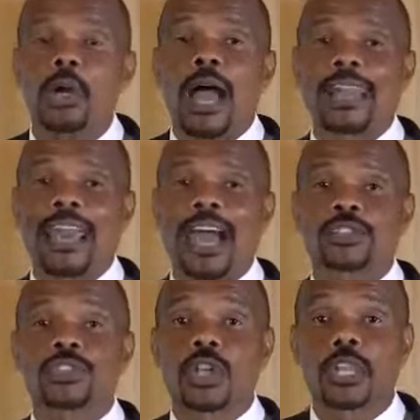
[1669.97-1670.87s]
and I had to
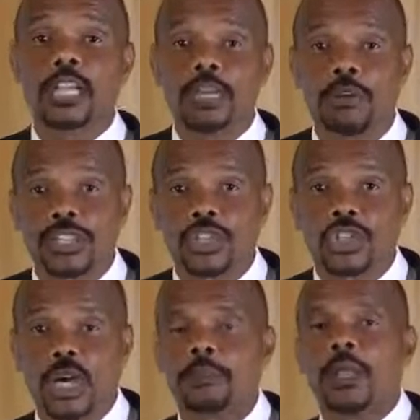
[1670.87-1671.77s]
study Hebrew
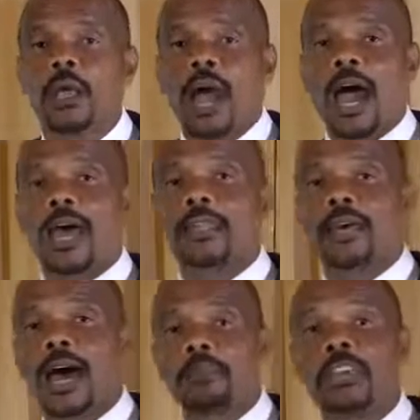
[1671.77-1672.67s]
literature. And
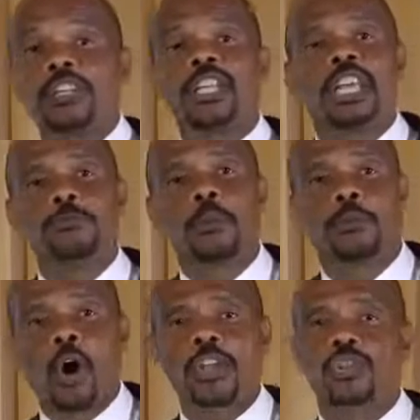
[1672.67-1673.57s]
uh, even in Hebrew
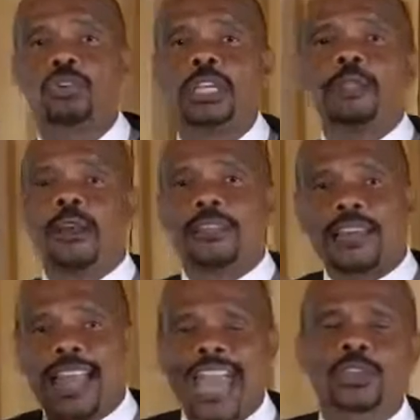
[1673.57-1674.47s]
poetry, they
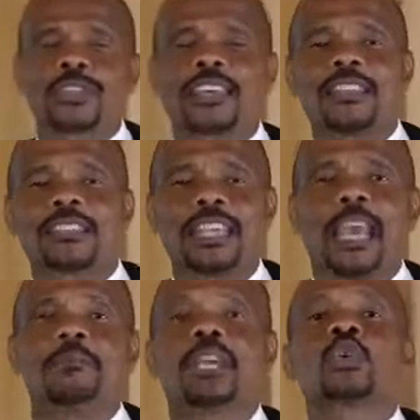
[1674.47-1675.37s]
like to say the same
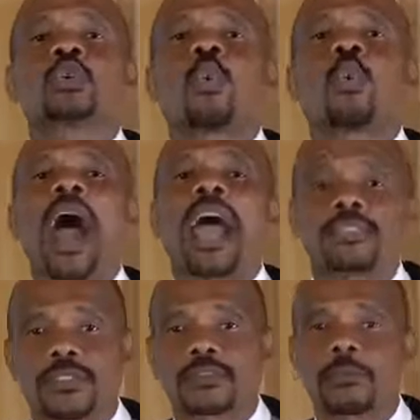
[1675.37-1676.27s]
thing twice.
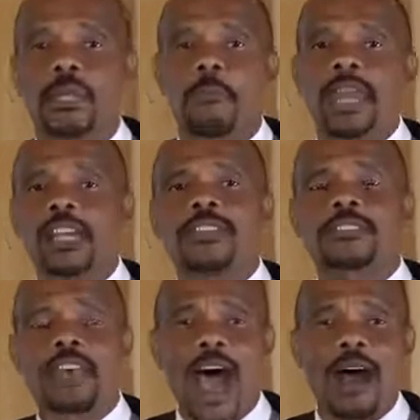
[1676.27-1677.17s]
Many of the
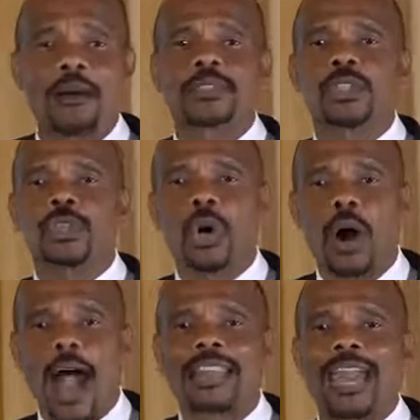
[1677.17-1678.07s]
Psalms, you know,
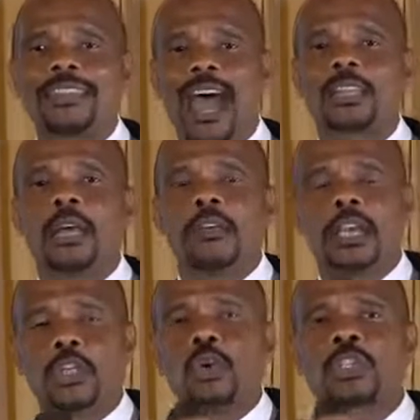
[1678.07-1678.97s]
are like that. They
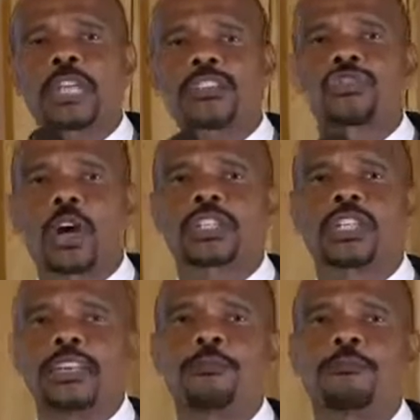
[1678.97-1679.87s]
use a structure that
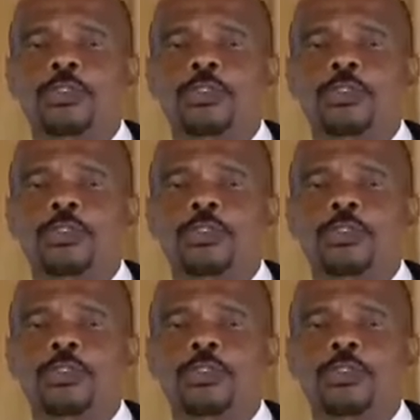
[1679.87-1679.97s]
you refer to